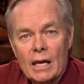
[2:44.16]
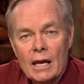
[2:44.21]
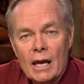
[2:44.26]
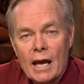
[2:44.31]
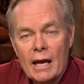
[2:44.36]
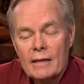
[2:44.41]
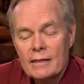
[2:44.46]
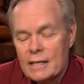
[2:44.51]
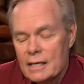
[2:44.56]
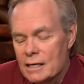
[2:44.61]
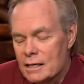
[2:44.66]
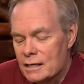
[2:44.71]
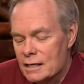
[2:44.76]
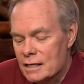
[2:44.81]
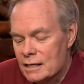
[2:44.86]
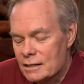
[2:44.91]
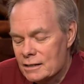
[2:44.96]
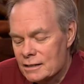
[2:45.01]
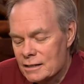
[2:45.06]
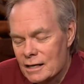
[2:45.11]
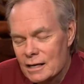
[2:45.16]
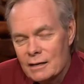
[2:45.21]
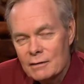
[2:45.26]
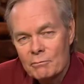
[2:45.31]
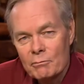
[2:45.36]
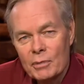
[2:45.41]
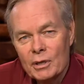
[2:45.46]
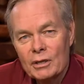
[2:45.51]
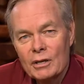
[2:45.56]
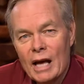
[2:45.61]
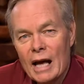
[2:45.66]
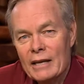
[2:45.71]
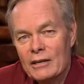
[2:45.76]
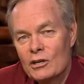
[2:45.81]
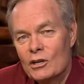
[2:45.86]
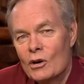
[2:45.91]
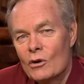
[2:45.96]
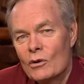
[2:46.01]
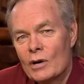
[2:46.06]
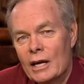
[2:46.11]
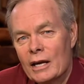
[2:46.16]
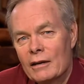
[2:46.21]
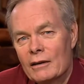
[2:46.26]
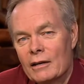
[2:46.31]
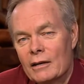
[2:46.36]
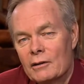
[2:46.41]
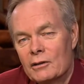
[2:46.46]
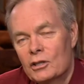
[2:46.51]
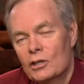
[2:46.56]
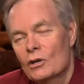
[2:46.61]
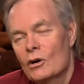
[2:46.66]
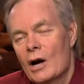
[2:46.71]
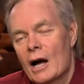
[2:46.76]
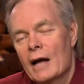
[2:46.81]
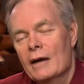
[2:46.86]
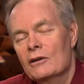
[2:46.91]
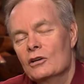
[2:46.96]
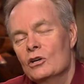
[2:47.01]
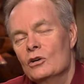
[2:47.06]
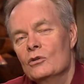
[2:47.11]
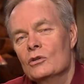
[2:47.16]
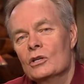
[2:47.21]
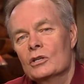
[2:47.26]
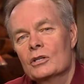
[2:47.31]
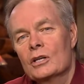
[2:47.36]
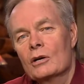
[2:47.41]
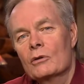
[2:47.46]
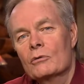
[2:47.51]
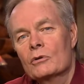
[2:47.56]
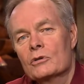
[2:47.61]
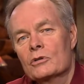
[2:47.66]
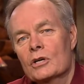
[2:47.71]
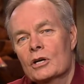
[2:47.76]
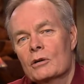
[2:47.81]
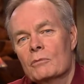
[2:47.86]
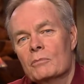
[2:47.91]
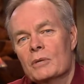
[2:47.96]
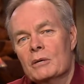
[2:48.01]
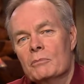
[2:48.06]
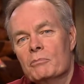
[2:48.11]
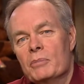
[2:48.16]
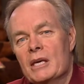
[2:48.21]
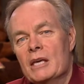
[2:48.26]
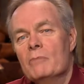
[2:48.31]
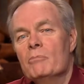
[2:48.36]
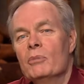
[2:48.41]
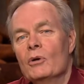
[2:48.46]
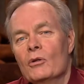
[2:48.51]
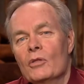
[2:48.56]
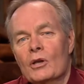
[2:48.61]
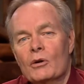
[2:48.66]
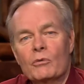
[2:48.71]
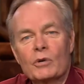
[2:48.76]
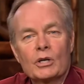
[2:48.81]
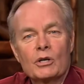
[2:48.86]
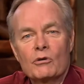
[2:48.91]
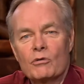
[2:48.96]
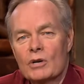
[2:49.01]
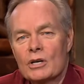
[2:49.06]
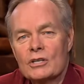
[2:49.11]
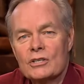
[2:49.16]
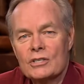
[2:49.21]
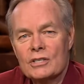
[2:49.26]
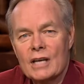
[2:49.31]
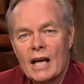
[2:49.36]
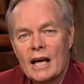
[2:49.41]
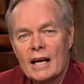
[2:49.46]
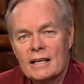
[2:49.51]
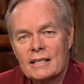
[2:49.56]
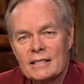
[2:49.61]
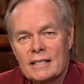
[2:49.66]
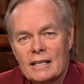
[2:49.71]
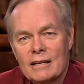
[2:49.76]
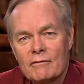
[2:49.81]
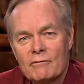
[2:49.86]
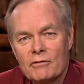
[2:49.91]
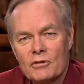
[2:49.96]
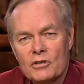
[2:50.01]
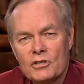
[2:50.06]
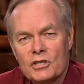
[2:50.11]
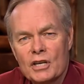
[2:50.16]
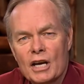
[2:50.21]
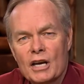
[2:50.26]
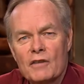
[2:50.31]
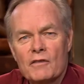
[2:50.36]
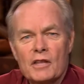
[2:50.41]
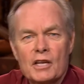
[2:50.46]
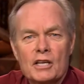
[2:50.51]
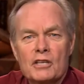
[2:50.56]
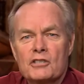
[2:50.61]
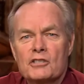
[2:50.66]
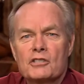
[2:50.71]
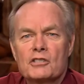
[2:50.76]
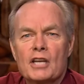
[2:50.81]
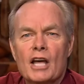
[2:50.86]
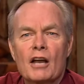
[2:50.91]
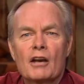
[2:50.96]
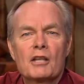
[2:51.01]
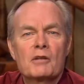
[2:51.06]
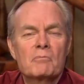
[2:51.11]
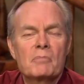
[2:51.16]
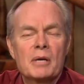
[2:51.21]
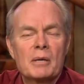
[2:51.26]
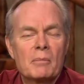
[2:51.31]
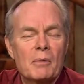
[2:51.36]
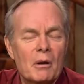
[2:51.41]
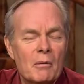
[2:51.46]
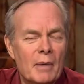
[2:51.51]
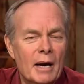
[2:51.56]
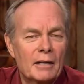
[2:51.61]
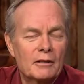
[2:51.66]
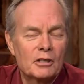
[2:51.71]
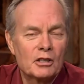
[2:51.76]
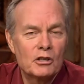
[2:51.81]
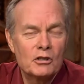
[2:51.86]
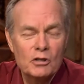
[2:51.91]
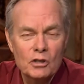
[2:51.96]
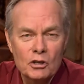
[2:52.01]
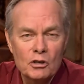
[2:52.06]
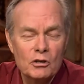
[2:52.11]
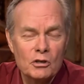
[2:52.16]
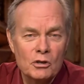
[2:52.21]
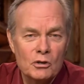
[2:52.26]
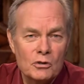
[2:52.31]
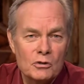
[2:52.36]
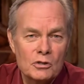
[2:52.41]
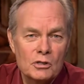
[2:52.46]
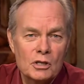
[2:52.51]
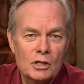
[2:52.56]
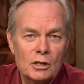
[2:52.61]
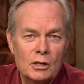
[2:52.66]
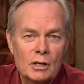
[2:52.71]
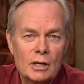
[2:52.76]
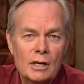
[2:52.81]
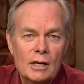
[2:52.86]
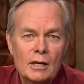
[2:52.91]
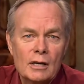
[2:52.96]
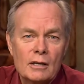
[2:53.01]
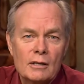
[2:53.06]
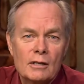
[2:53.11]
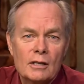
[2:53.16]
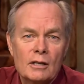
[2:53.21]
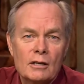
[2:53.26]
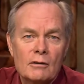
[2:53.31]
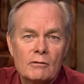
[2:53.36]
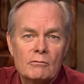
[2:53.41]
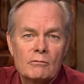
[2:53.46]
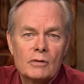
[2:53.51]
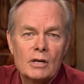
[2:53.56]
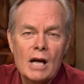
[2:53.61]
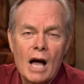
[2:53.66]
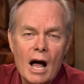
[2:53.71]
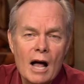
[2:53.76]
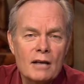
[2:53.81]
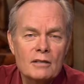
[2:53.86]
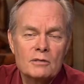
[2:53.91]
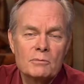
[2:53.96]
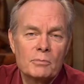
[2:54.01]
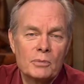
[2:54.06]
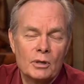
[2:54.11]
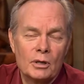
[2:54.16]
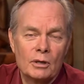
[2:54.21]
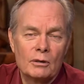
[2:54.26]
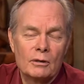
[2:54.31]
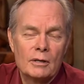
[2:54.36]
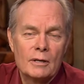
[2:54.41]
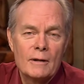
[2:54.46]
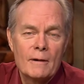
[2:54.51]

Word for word: And then he said, But you don't have, you know, I knew that there was going to be people that would criticize him for saying that he's telling people about the good news, the, the gospel.